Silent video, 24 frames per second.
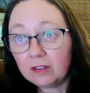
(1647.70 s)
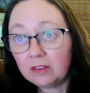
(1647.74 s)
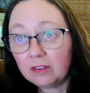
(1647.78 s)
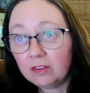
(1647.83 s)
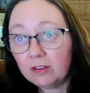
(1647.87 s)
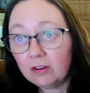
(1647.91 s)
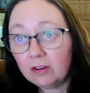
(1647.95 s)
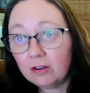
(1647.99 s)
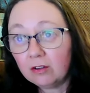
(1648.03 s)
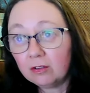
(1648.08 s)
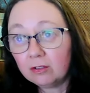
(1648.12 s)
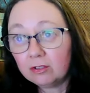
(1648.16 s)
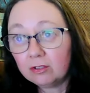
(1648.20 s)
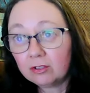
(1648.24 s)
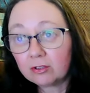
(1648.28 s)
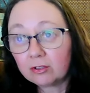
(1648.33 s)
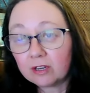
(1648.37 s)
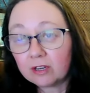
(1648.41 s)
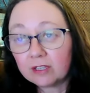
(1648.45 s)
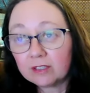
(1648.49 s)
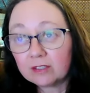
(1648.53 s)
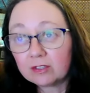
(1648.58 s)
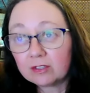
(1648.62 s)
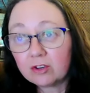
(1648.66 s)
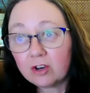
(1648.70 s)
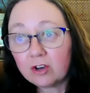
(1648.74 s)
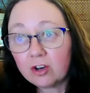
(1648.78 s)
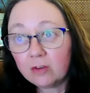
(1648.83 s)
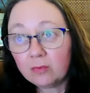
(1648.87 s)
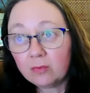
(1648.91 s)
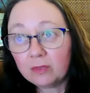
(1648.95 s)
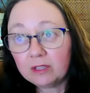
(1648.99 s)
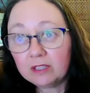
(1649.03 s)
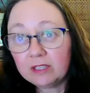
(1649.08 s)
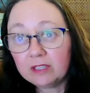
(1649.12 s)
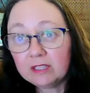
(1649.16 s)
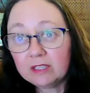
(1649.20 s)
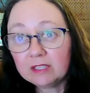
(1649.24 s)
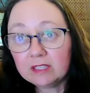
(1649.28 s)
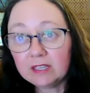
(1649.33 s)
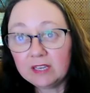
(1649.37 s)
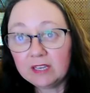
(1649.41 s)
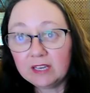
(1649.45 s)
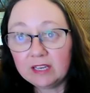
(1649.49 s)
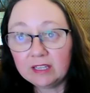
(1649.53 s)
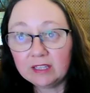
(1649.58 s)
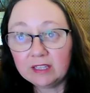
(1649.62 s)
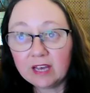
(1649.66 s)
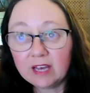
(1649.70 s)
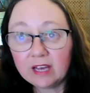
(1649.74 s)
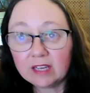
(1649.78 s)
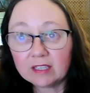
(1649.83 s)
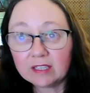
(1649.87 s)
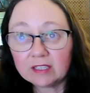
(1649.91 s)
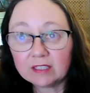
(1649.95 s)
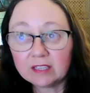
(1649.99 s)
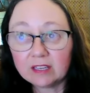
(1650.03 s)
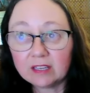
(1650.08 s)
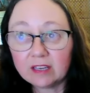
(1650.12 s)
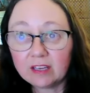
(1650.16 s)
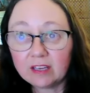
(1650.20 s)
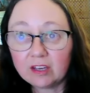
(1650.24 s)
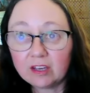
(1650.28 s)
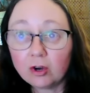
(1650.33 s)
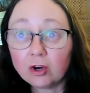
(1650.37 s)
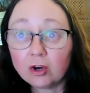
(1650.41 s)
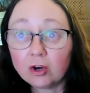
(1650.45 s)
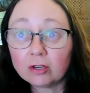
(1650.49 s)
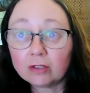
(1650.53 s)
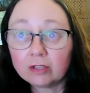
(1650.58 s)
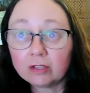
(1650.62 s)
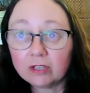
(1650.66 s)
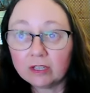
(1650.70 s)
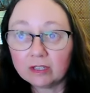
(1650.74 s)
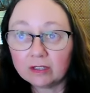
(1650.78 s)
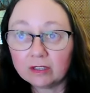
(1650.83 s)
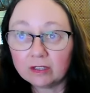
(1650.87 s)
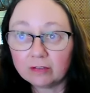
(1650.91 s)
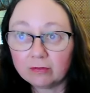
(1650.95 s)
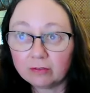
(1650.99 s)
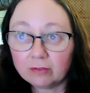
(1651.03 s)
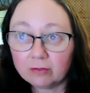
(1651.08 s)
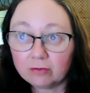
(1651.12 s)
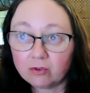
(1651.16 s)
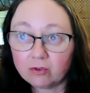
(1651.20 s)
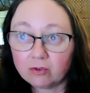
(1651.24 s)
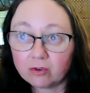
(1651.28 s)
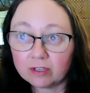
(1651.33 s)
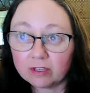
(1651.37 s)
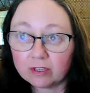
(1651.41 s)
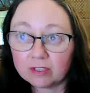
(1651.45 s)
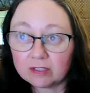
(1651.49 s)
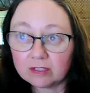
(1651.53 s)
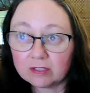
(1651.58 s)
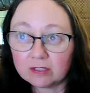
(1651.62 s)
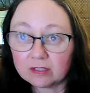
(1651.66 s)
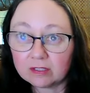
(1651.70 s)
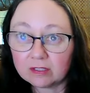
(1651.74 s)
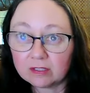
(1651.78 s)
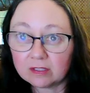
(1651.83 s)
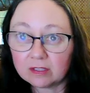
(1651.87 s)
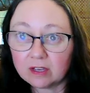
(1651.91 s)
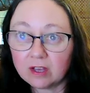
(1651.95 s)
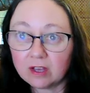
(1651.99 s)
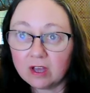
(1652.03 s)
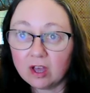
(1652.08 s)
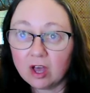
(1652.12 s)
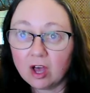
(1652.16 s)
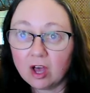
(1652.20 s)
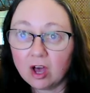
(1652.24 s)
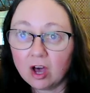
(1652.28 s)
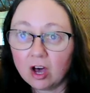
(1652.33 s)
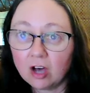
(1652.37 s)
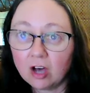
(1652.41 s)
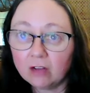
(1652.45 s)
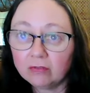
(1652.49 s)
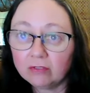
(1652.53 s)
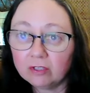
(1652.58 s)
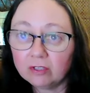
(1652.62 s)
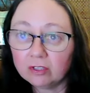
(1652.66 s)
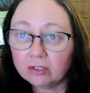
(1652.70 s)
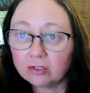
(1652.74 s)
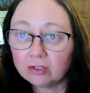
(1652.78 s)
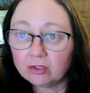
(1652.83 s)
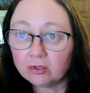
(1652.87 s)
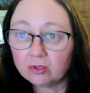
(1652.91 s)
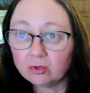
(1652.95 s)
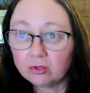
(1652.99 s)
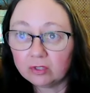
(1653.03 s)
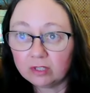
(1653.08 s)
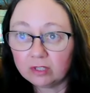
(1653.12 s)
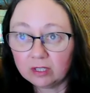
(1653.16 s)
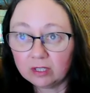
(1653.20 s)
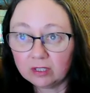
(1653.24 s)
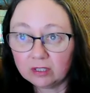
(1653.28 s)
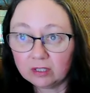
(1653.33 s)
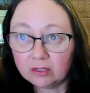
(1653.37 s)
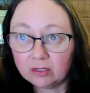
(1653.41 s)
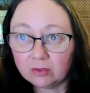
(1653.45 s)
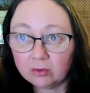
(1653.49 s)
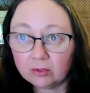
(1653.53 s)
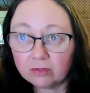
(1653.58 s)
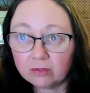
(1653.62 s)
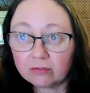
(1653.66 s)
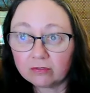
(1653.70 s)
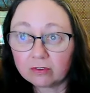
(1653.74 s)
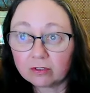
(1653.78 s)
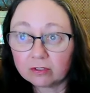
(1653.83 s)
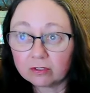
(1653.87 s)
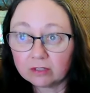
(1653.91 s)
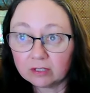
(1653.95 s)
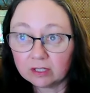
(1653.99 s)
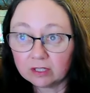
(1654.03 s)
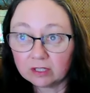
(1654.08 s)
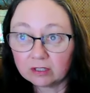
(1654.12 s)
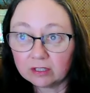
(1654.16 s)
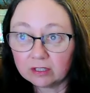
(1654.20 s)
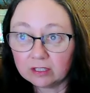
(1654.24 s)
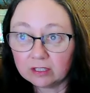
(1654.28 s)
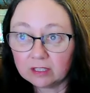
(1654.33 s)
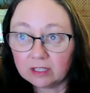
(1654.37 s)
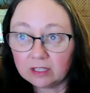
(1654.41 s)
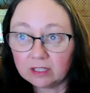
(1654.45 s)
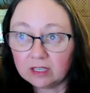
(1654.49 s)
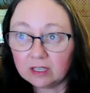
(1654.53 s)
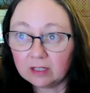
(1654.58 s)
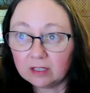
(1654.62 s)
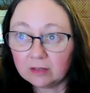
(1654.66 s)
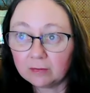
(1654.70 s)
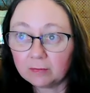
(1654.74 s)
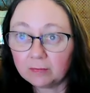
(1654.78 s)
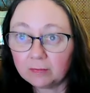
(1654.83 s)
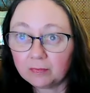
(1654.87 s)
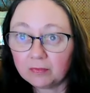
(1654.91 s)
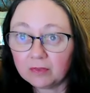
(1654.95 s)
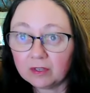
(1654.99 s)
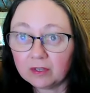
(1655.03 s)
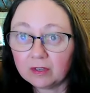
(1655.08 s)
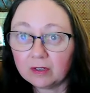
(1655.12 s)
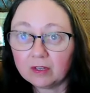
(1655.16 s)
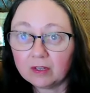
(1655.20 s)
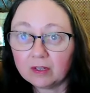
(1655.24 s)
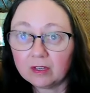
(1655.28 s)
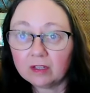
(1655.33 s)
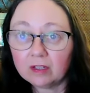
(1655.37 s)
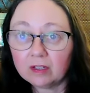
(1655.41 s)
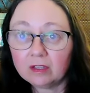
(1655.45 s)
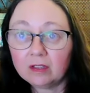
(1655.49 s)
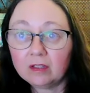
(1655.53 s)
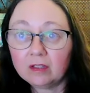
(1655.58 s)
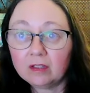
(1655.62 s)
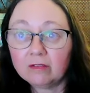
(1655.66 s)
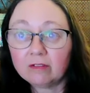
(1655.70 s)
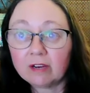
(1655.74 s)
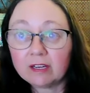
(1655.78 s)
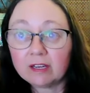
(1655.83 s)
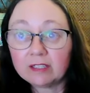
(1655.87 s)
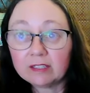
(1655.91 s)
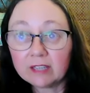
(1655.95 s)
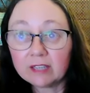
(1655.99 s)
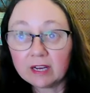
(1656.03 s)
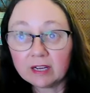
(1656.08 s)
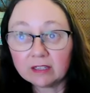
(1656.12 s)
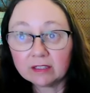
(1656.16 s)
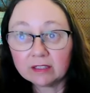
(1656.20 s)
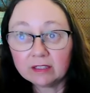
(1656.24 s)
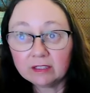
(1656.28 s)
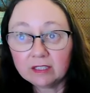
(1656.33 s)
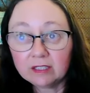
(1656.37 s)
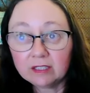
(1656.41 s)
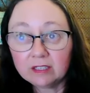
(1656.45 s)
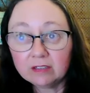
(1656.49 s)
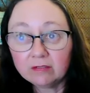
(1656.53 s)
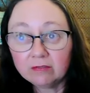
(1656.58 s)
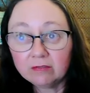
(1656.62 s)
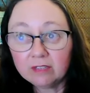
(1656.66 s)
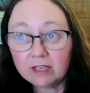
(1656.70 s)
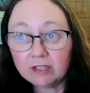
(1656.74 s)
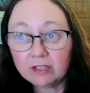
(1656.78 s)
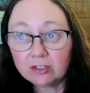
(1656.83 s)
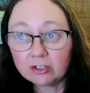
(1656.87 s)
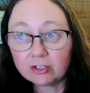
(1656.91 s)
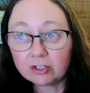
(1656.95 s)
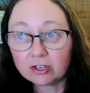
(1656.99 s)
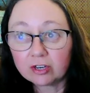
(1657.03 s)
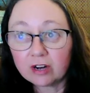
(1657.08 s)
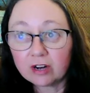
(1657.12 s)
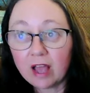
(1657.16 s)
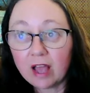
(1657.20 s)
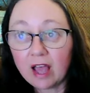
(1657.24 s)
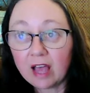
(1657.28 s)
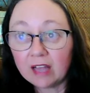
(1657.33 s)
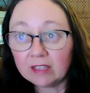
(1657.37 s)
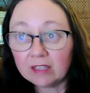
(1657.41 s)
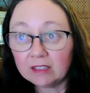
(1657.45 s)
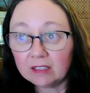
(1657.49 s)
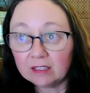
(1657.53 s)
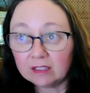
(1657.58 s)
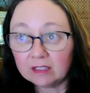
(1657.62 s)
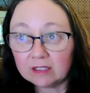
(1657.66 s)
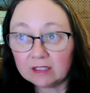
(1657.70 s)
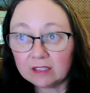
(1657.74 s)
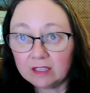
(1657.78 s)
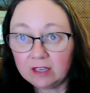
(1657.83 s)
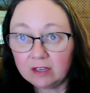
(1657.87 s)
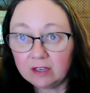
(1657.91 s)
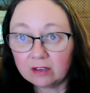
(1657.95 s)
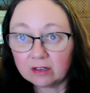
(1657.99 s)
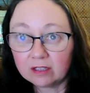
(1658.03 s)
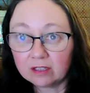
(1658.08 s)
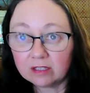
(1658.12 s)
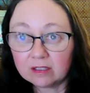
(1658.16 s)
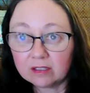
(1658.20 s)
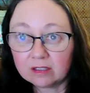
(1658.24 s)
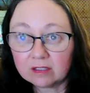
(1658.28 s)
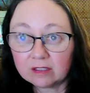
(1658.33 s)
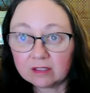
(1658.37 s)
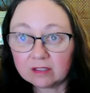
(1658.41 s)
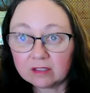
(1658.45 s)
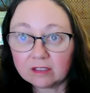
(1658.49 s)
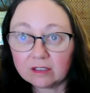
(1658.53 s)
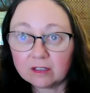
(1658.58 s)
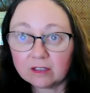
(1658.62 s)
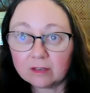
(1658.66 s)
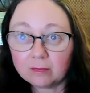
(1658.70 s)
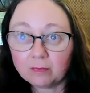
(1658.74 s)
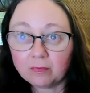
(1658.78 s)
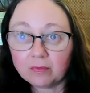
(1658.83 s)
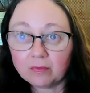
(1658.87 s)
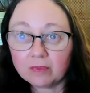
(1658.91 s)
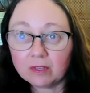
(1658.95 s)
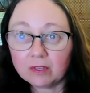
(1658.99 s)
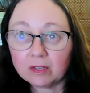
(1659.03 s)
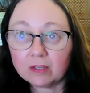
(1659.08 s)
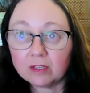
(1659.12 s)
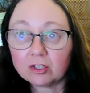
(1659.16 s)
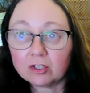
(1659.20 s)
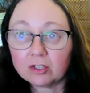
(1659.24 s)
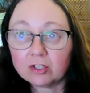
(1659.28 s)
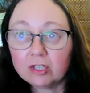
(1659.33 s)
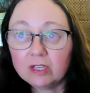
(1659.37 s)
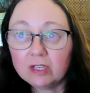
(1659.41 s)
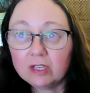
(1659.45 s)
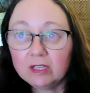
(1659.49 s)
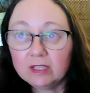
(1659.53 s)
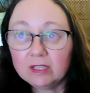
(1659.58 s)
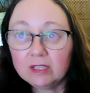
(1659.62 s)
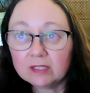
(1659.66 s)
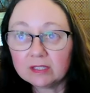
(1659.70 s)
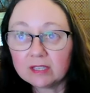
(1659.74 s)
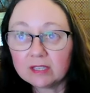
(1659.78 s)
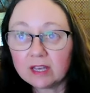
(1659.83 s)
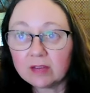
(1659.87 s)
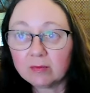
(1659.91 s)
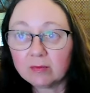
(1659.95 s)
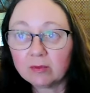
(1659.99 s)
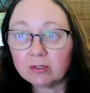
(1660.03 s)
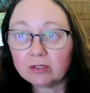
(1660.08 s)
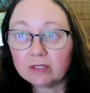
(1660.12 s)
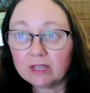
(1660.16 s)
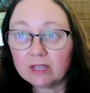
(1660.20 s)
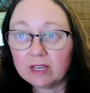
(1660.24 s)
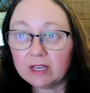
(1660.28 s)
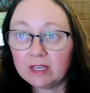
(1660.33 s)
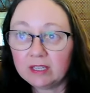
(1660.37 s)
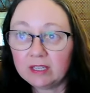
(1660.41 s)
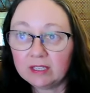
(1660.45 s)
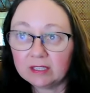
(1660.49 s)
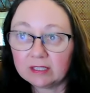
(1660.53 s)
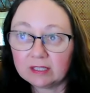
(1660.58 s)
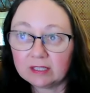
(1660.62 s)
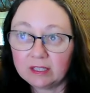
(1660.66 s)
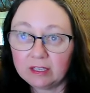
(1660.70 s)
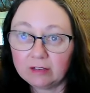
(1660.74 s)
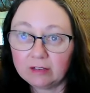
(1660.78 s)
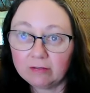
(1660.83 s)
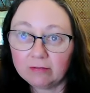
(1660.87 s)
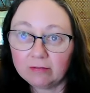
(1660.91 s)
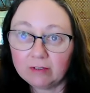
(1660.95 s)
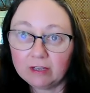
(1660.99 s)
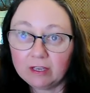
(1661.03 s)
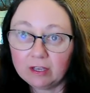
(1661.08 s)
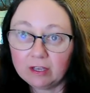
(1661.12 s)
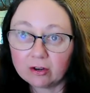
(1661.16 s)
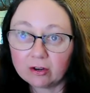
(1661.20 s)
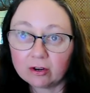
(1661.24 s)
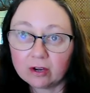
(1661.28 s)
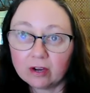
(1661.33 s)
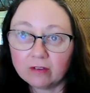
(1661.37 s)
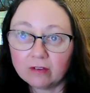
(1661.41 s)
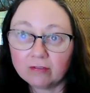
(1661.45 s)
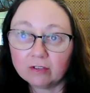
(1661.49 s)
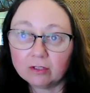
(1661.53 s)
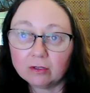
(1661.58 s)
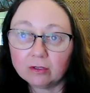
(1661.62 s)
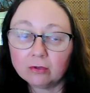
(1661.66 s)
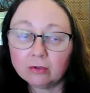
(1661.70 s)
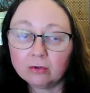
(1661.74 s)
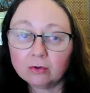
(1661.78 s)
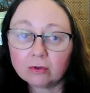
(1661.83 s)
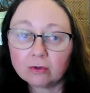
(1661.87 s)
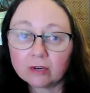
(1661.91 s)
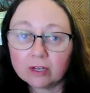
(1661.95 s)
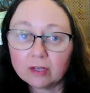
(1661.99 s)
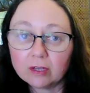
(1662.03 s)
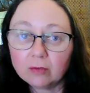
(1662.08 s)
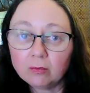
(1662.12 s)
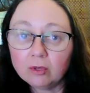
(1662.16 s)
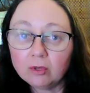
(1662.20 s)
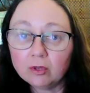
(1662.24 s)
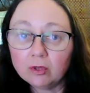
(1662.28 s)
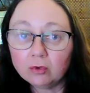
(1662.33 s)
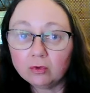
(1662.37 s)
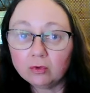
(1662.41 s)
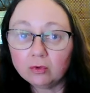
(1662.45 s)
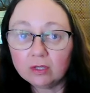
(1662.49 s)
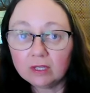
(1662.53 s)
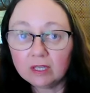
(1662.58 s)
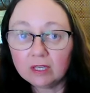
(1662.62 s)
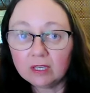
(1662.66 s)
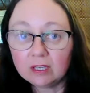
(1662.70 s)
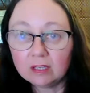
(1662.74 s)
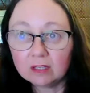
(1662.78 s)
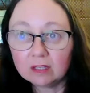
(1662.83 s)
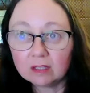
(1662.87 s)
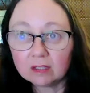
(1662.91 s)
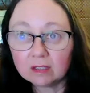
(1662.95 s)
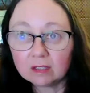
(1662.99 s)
The Huldra is commonly seen as a guardian of the forests, often associated with fertility, the vitality of nature and its secrets. She is simultaneously a figure of alluring beauty